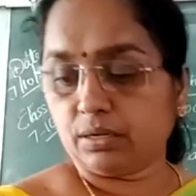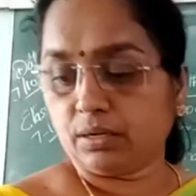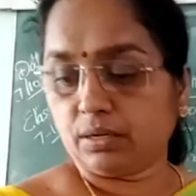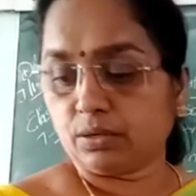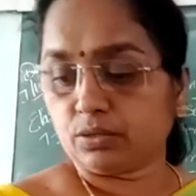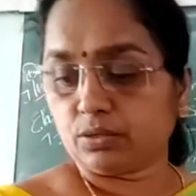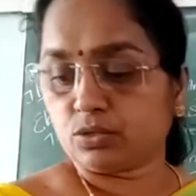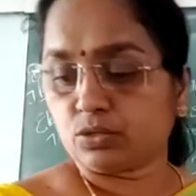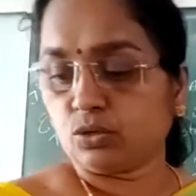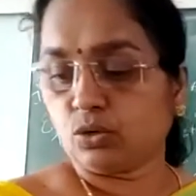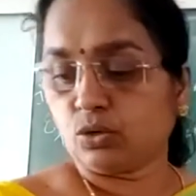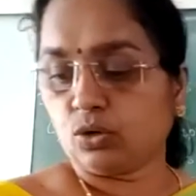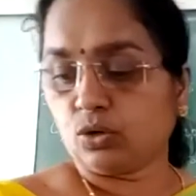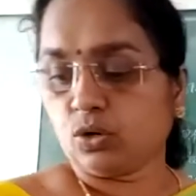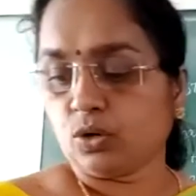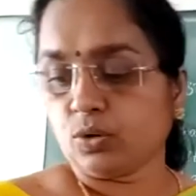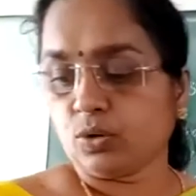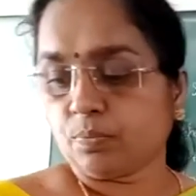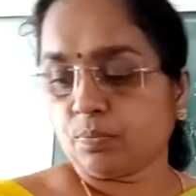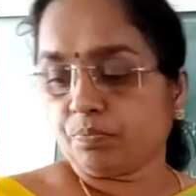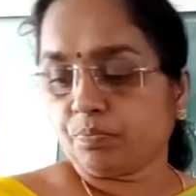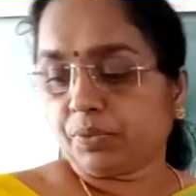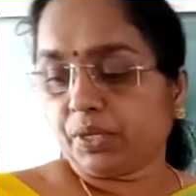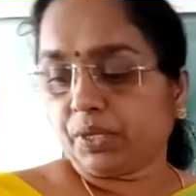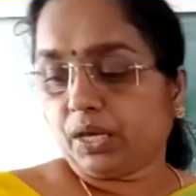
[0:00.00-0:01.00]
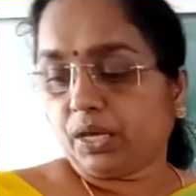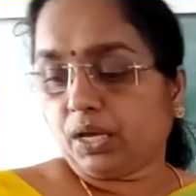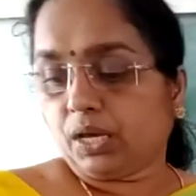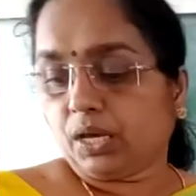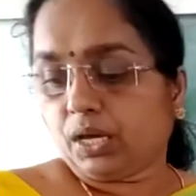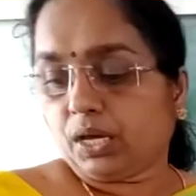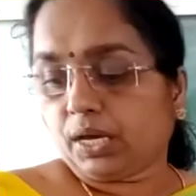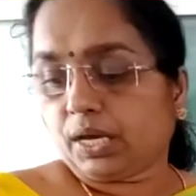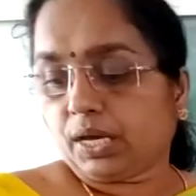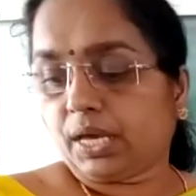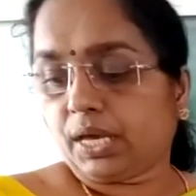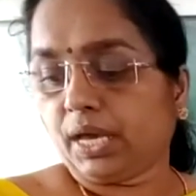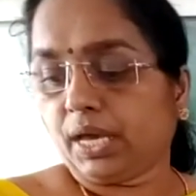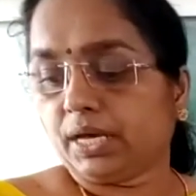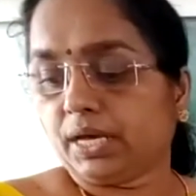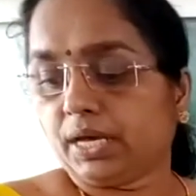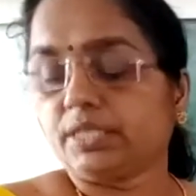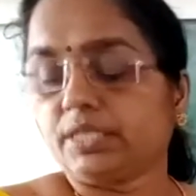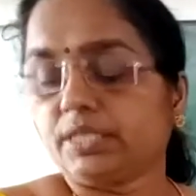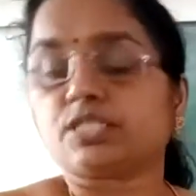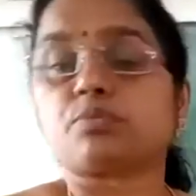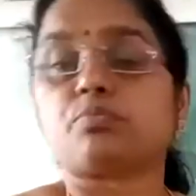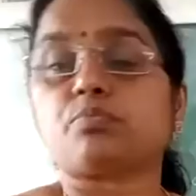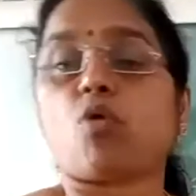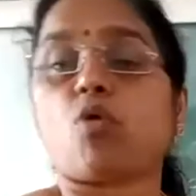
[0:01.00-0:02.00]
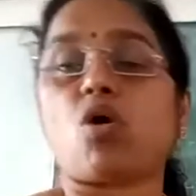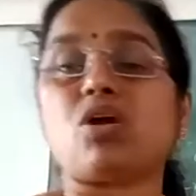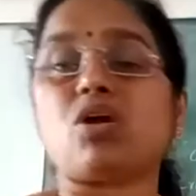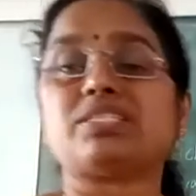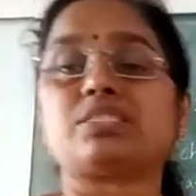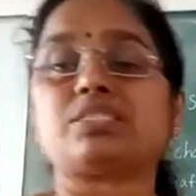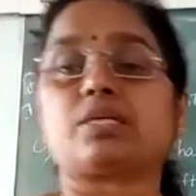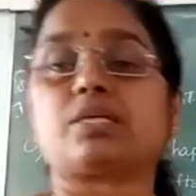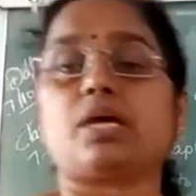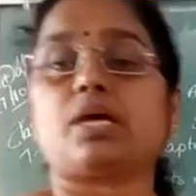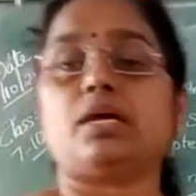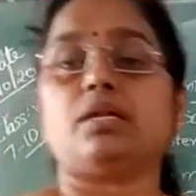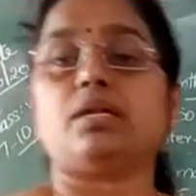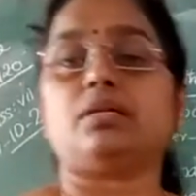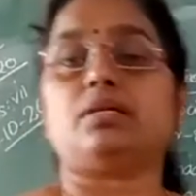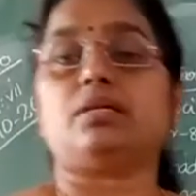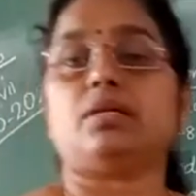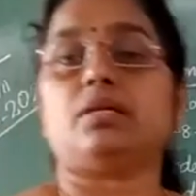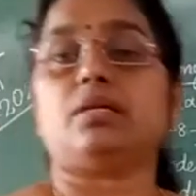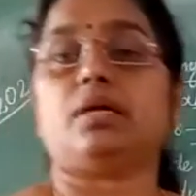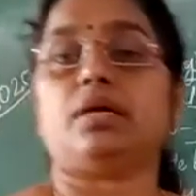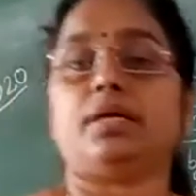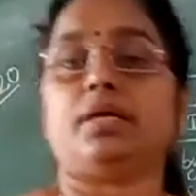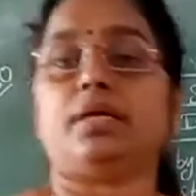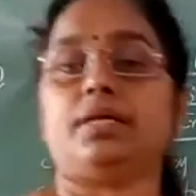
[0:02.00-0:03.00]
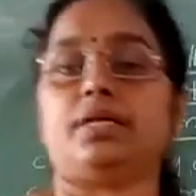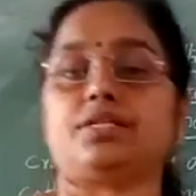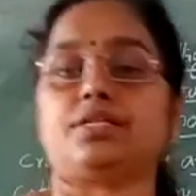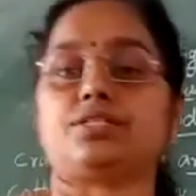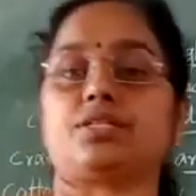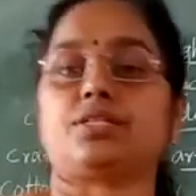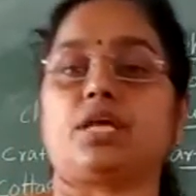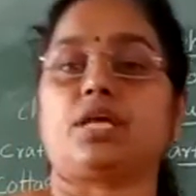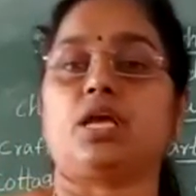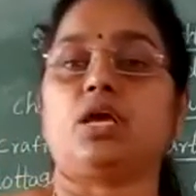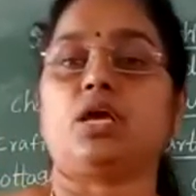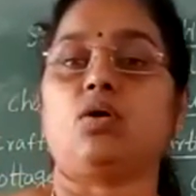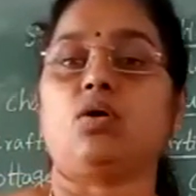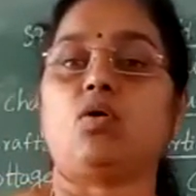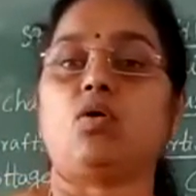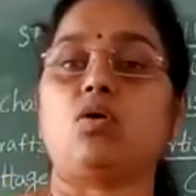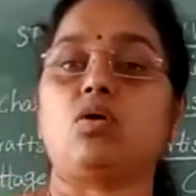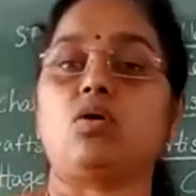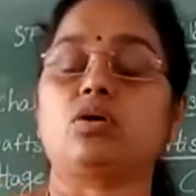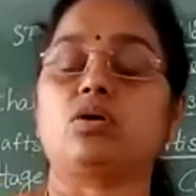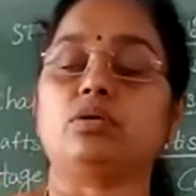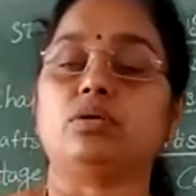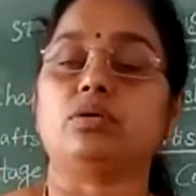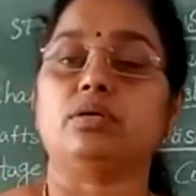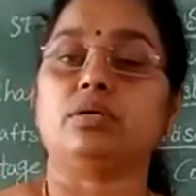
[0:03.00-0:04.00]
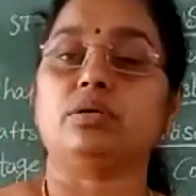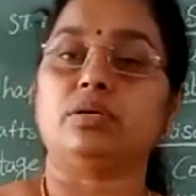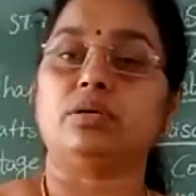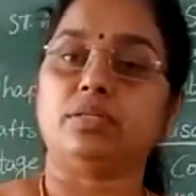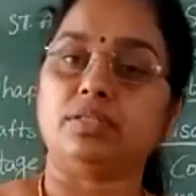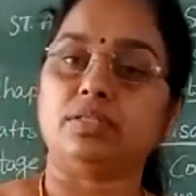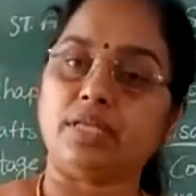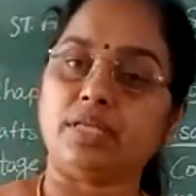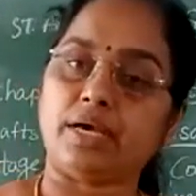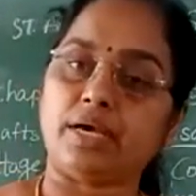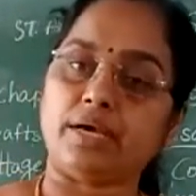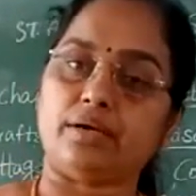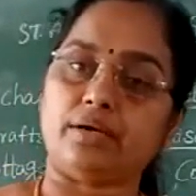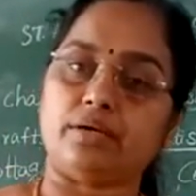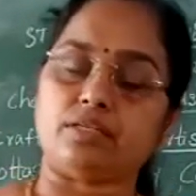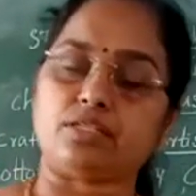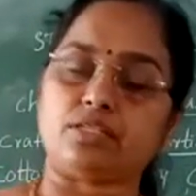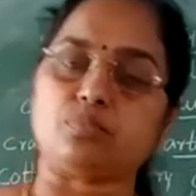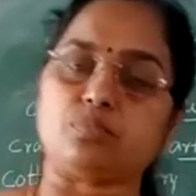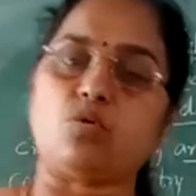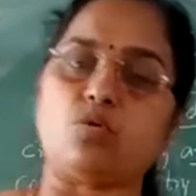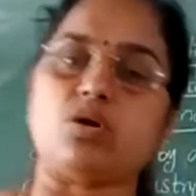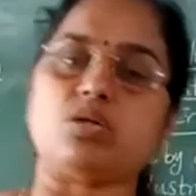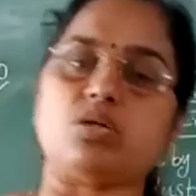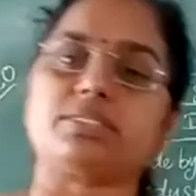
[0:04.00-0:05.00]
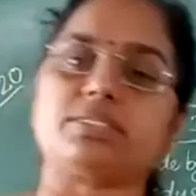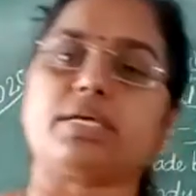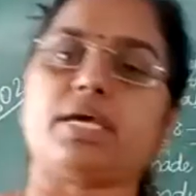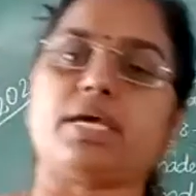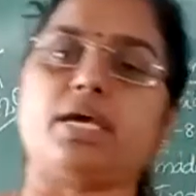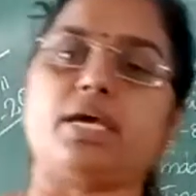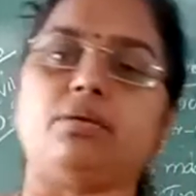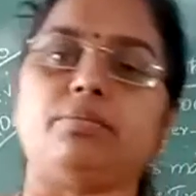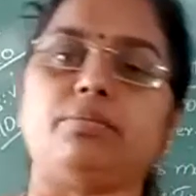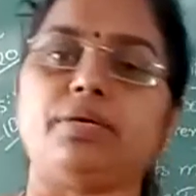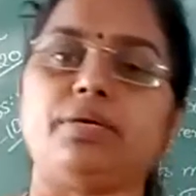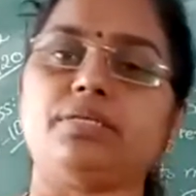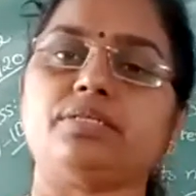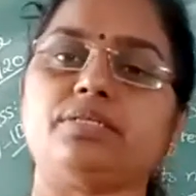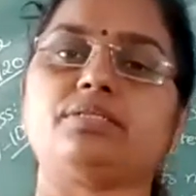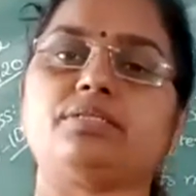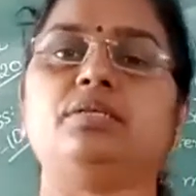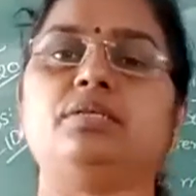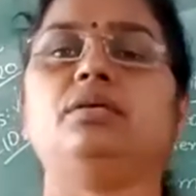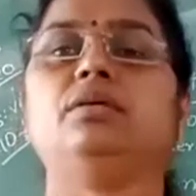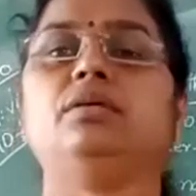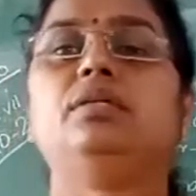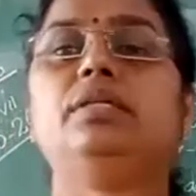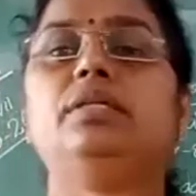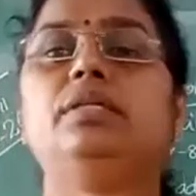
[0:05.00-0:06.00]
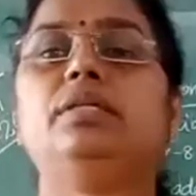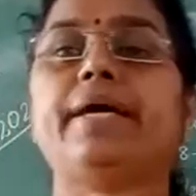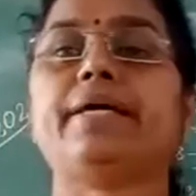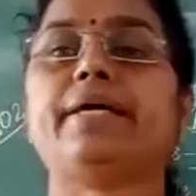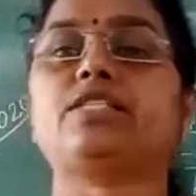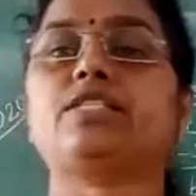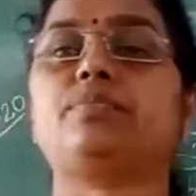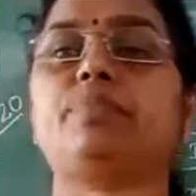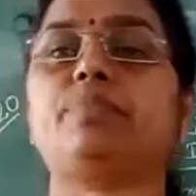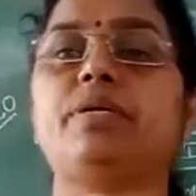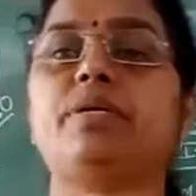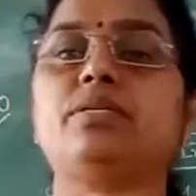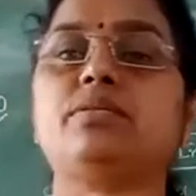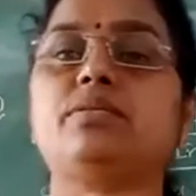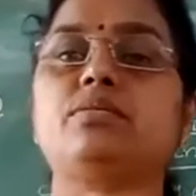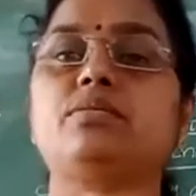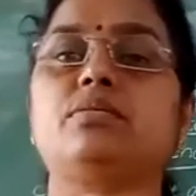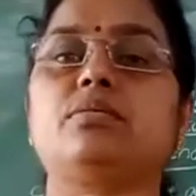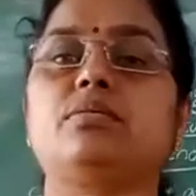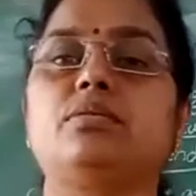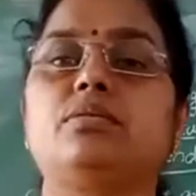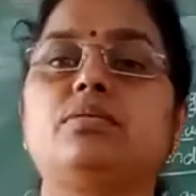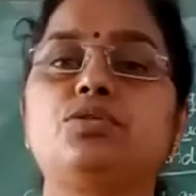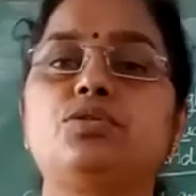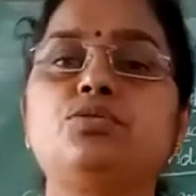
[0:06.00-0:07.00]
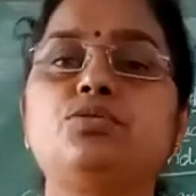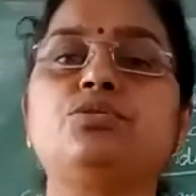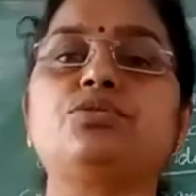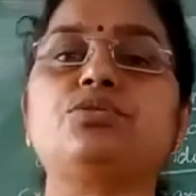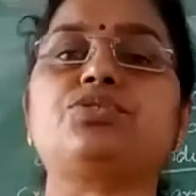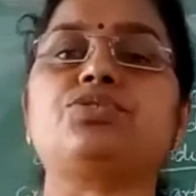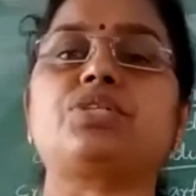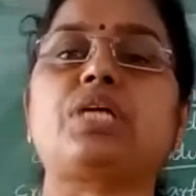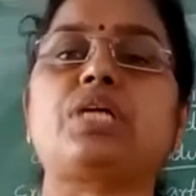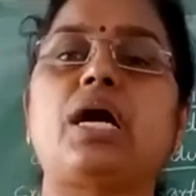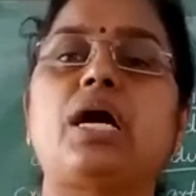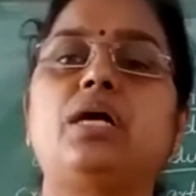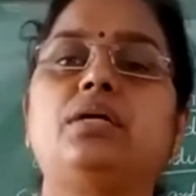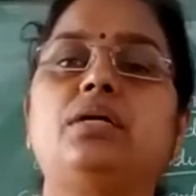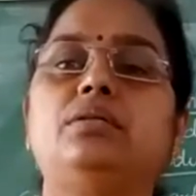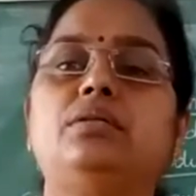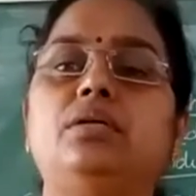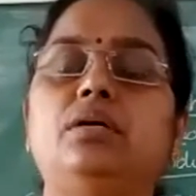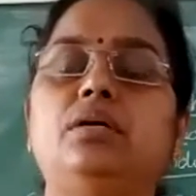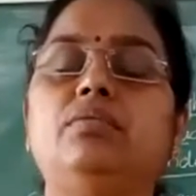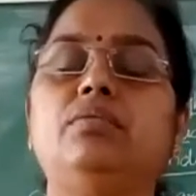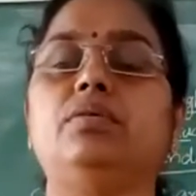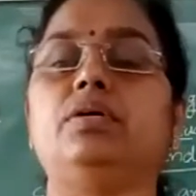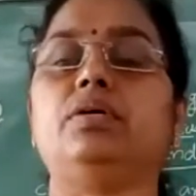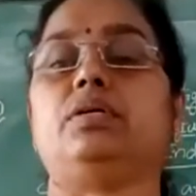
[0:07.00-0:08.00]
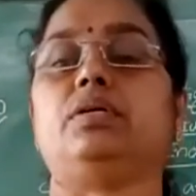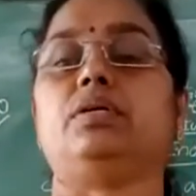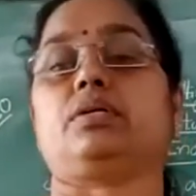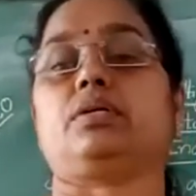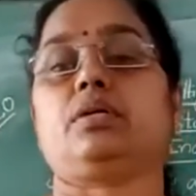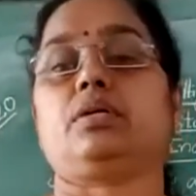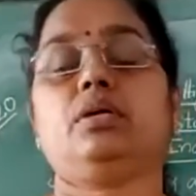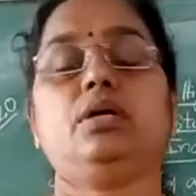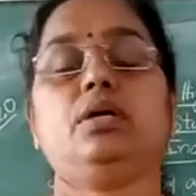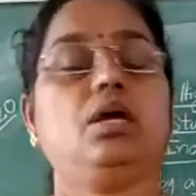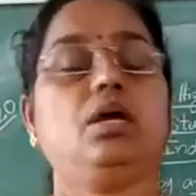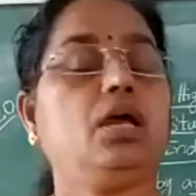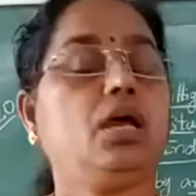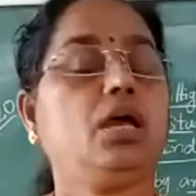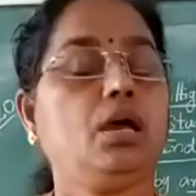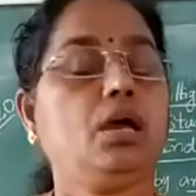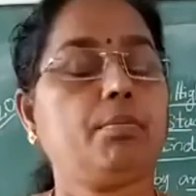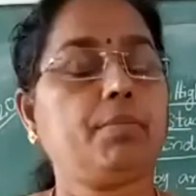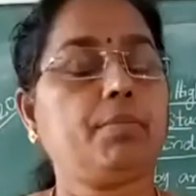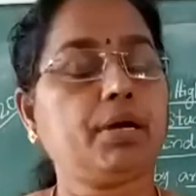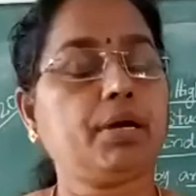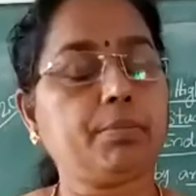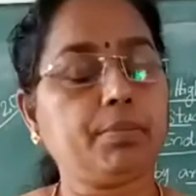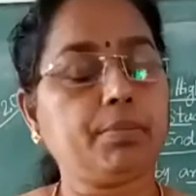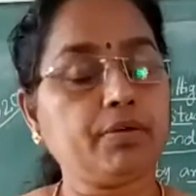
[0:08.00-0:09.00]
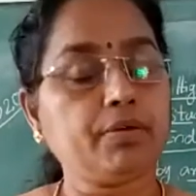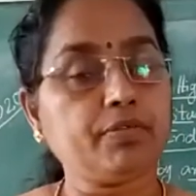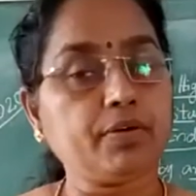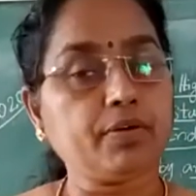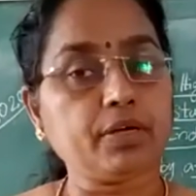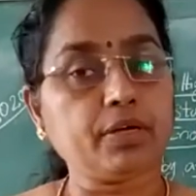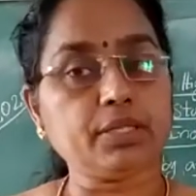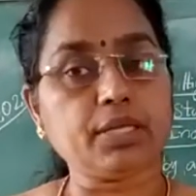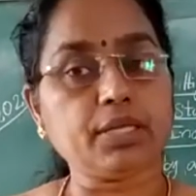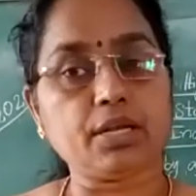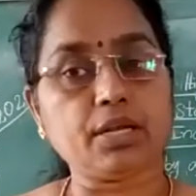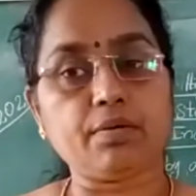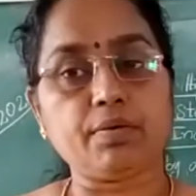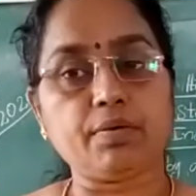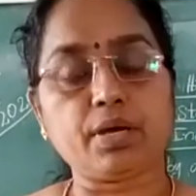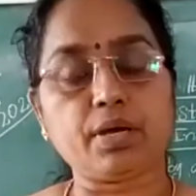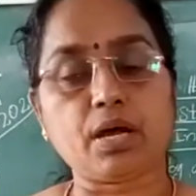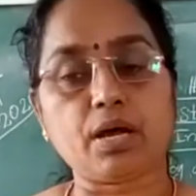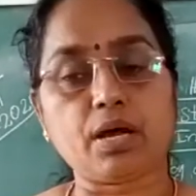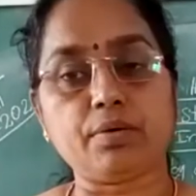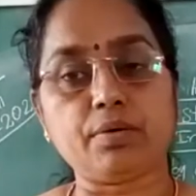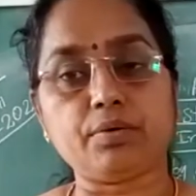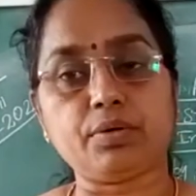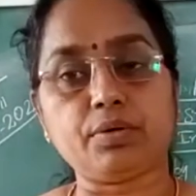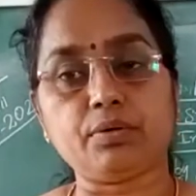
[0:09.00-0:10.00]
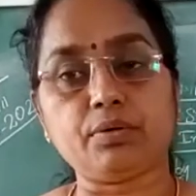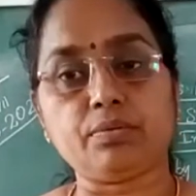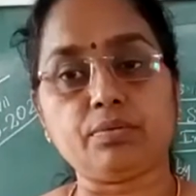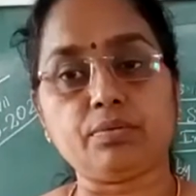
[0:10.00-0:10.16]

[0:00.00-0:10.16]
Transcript: So here, small scale industry, or the small scale means the expense to start the work. But before that, we learned